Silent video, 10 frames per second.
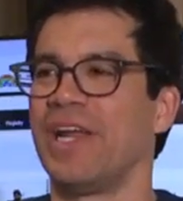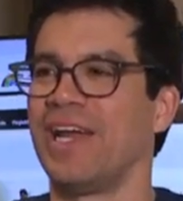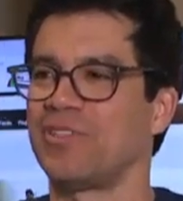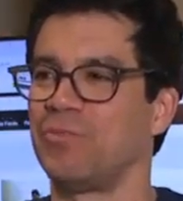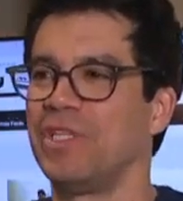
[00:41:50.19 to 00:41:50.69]
to
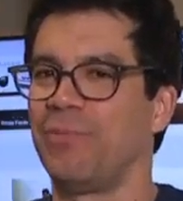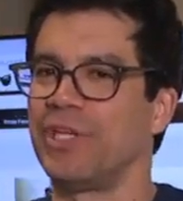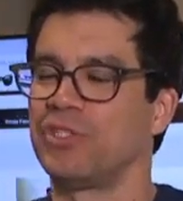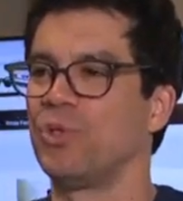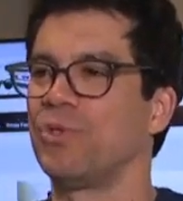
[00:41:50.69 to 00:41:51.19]
ask me the
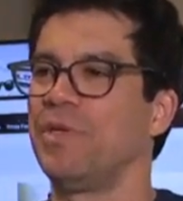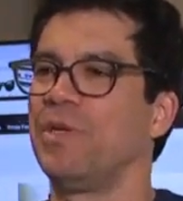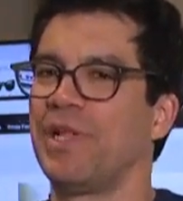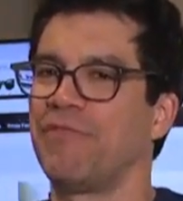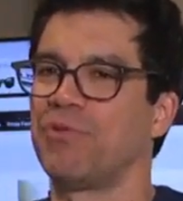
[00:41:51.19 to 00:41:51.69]
best social media
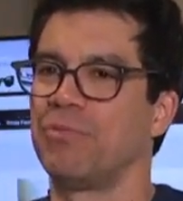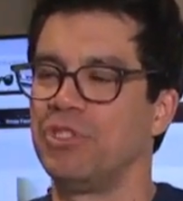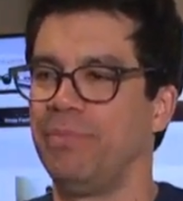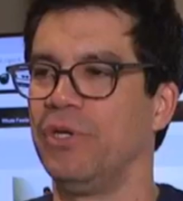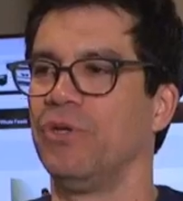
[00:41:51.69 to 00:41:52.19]
platforms
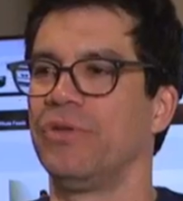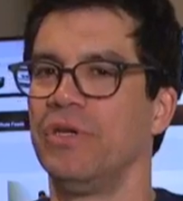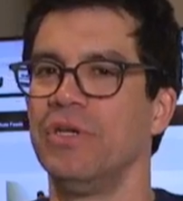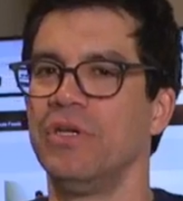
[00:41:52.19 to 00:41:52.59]
to build,